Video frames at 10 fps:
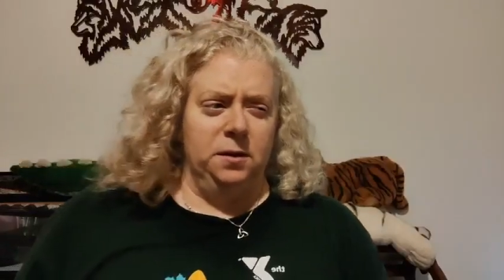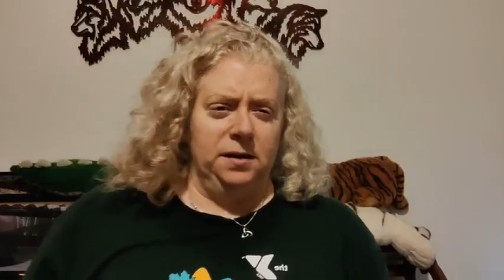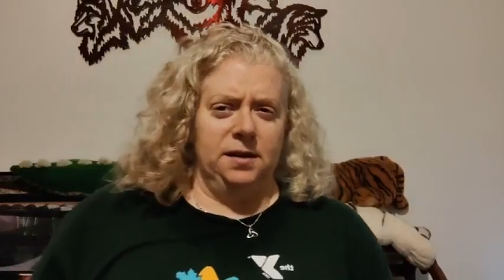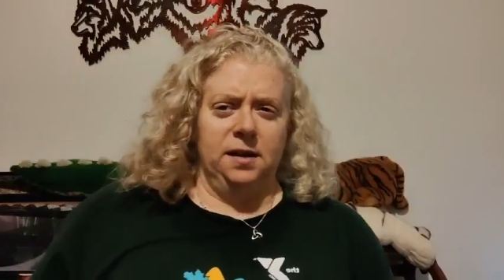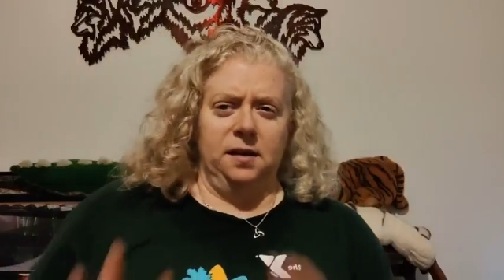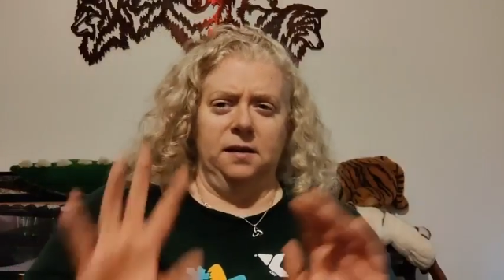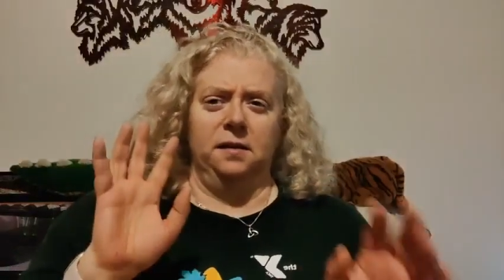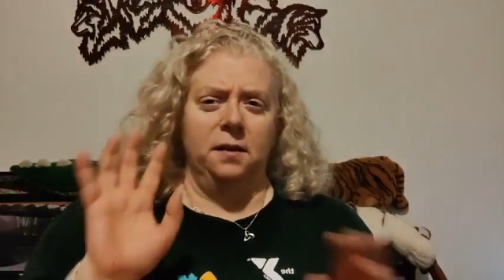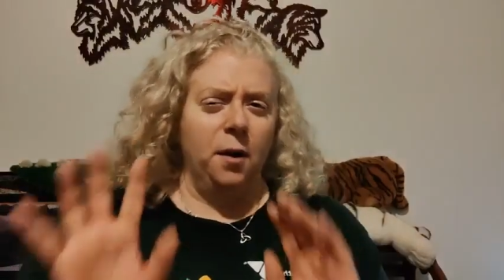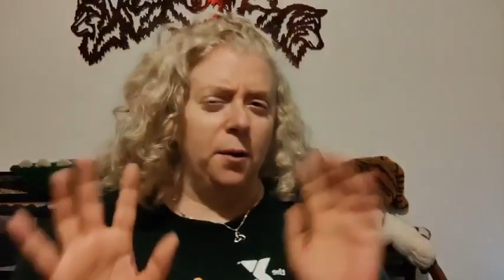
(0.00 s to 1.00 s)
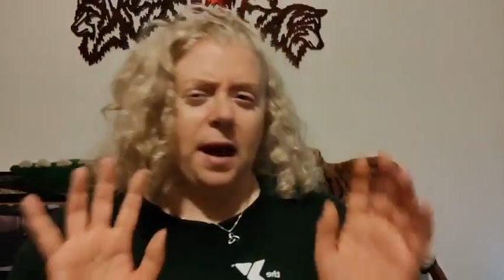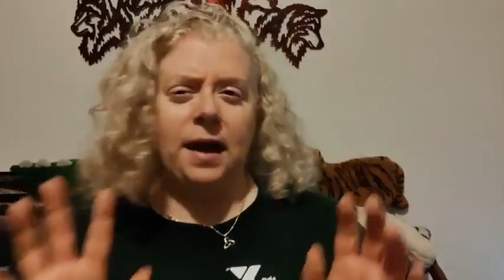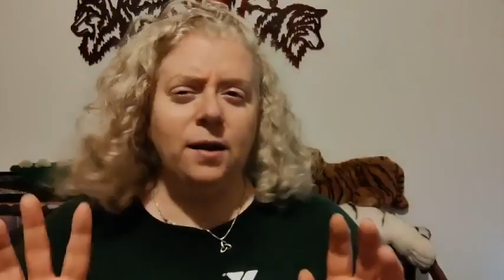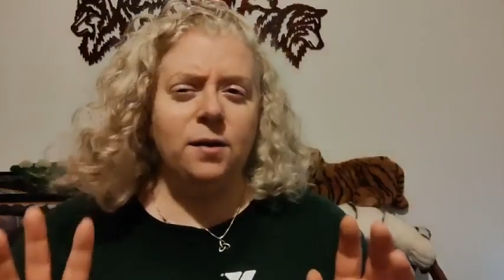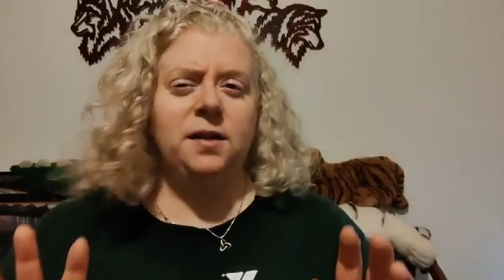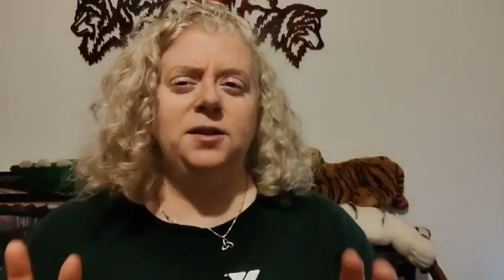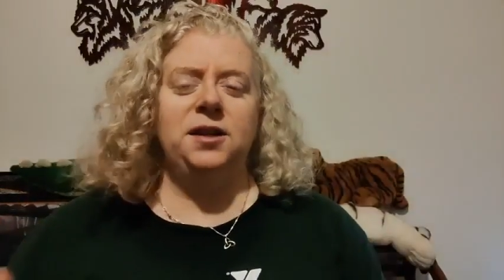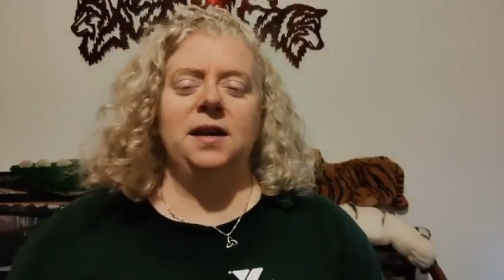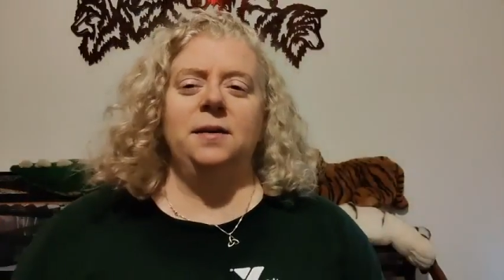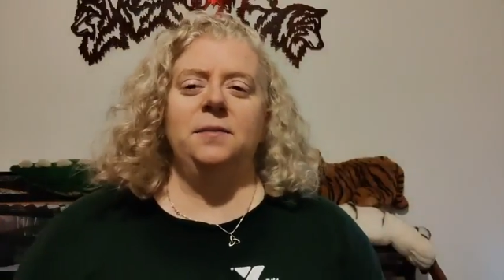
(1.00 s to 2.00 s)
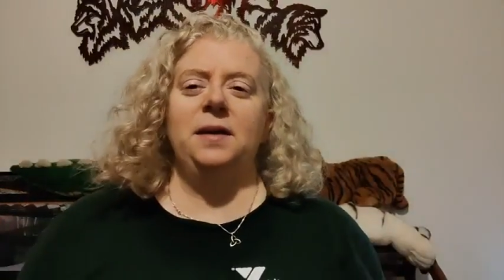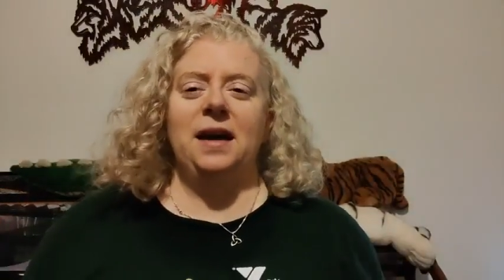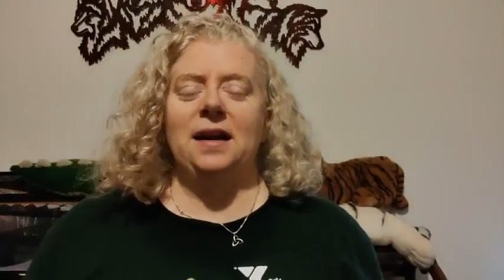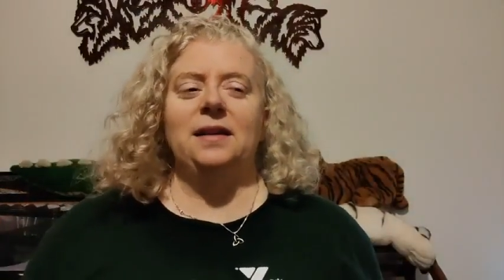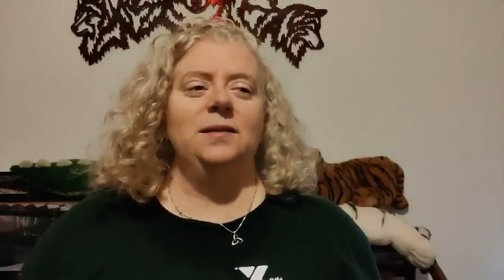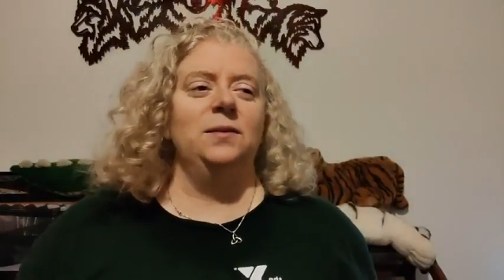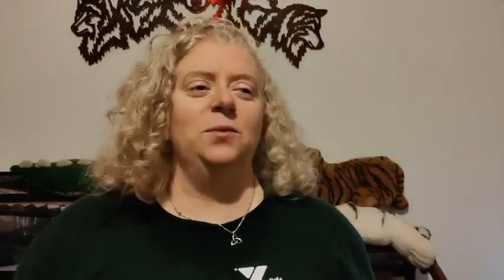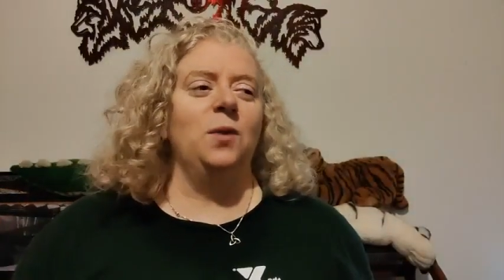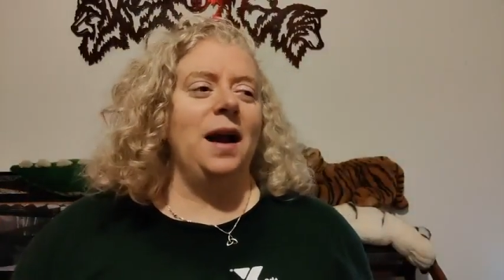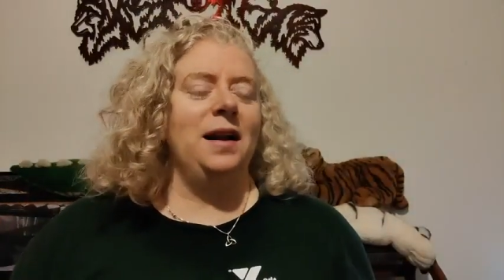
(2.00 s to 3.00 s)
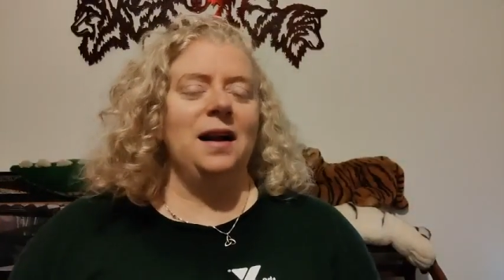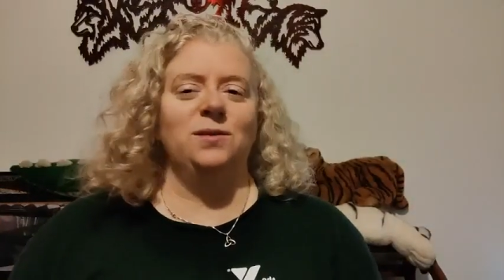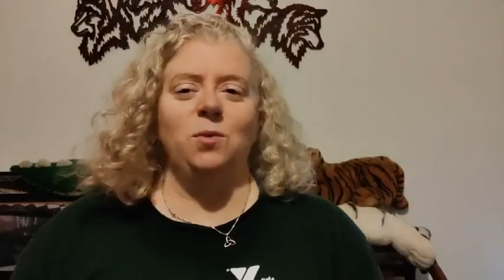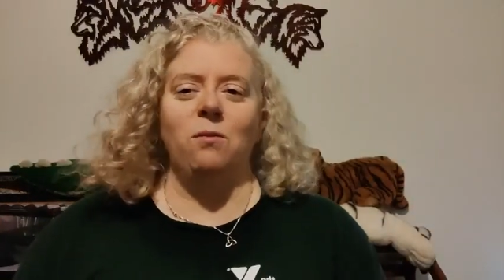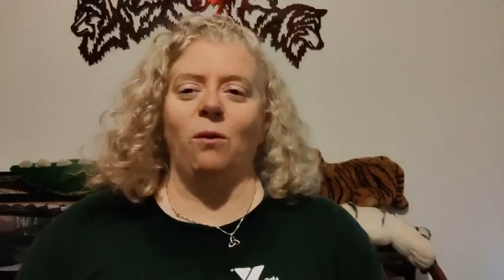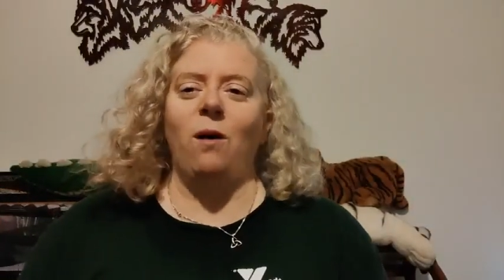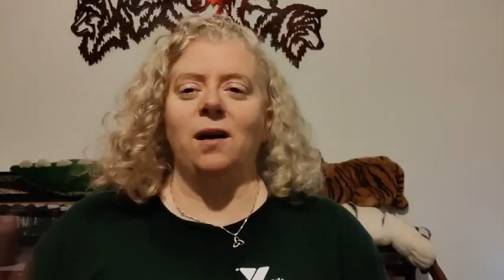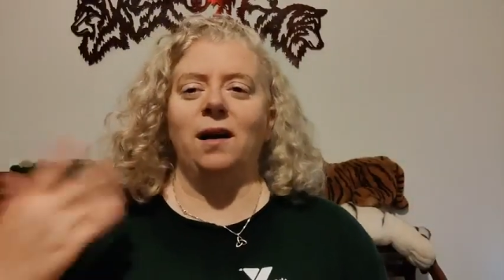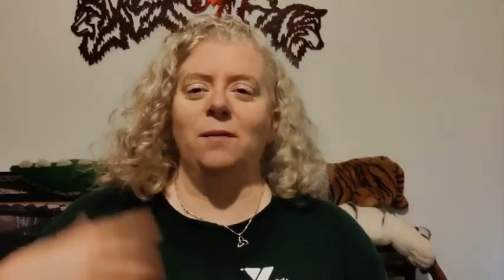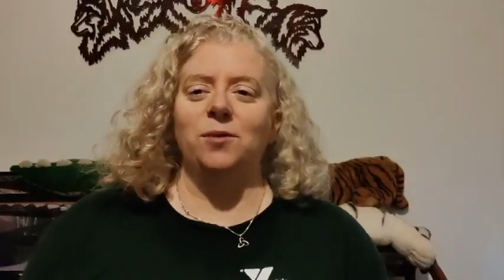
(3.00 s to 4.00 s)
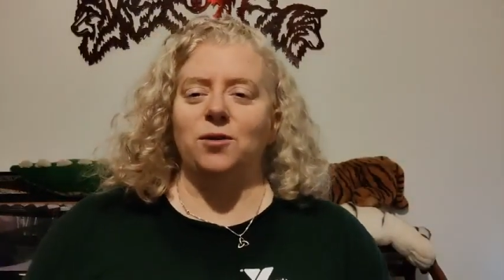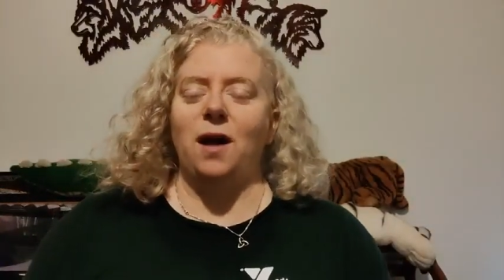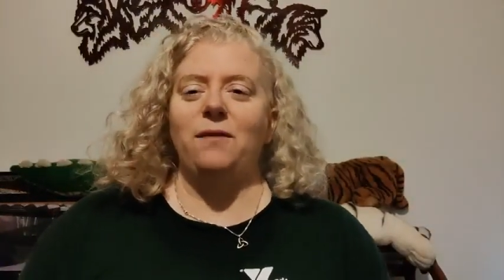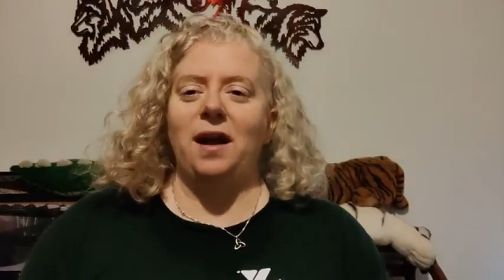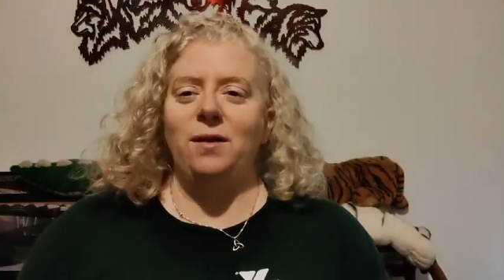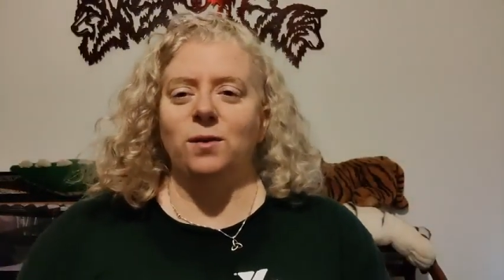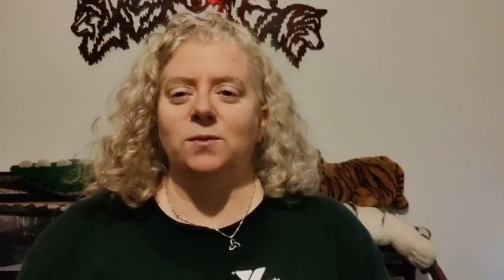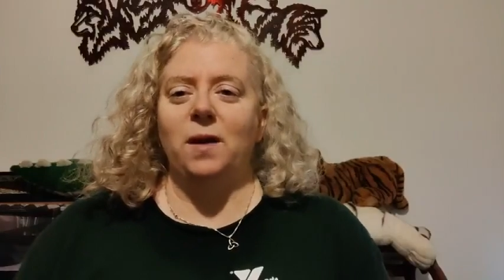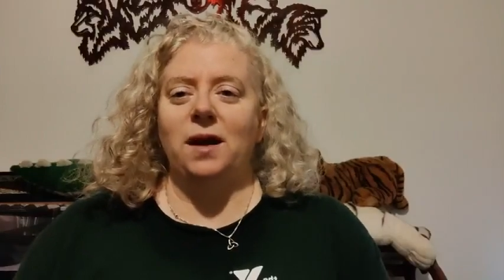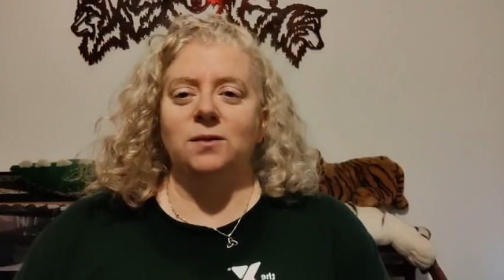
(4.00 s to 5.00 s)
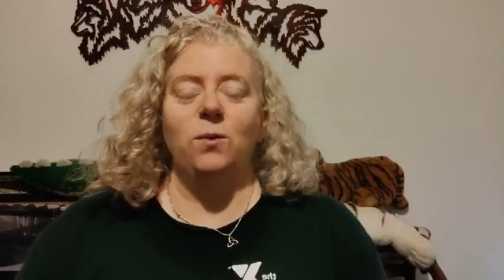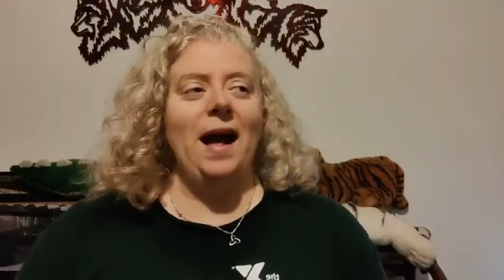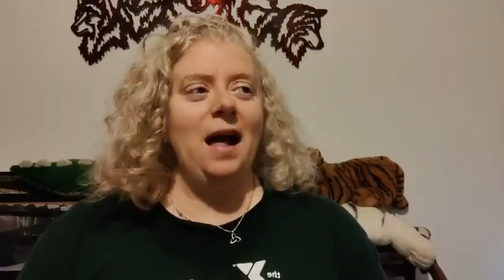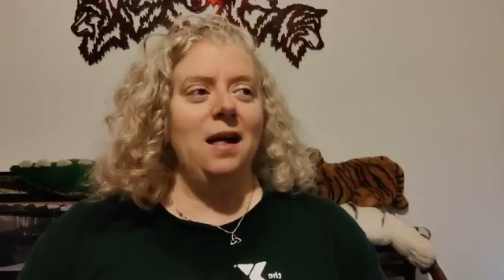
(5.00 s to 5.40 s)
Is it okay to go to the gym? And right as we were walking up the driveway, he responds, "Well,